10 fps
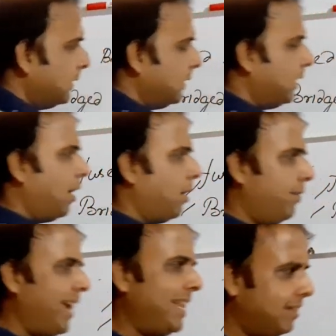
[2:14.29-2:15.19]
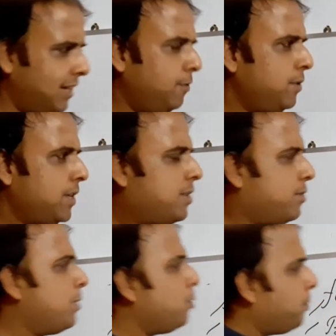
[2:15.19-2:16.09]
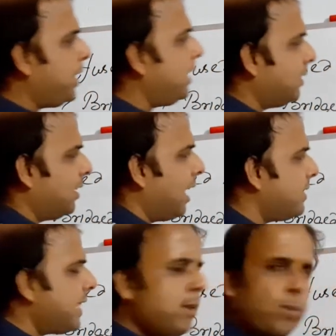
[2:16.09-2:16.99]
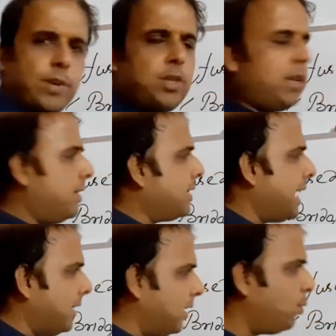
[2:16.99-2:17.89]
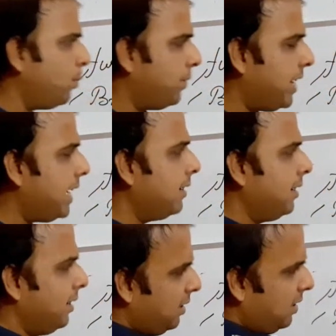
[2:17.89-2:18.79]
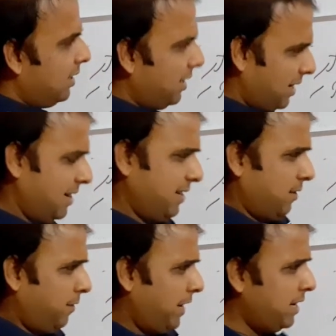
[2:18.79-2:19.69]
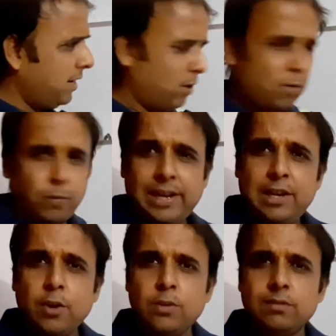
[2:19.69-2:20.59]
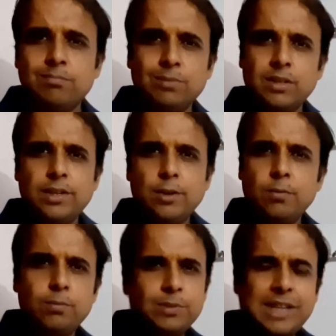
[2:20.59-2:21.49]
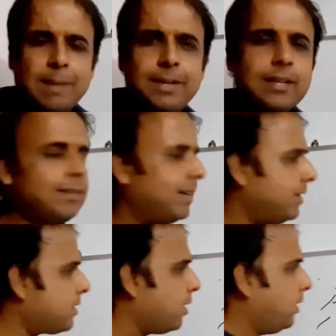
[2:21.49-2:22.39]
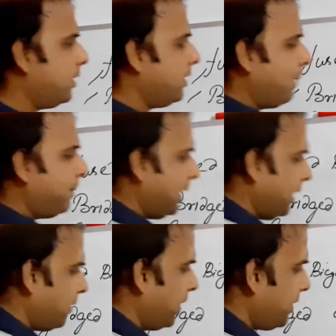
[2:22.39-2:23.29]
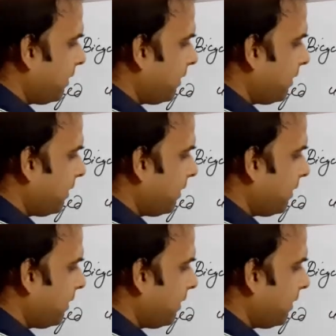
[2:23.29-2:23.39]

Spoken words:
rather if we just try to bring the unsaturation inside the ring, it is a very well-known chemical that is called naphthalene, right?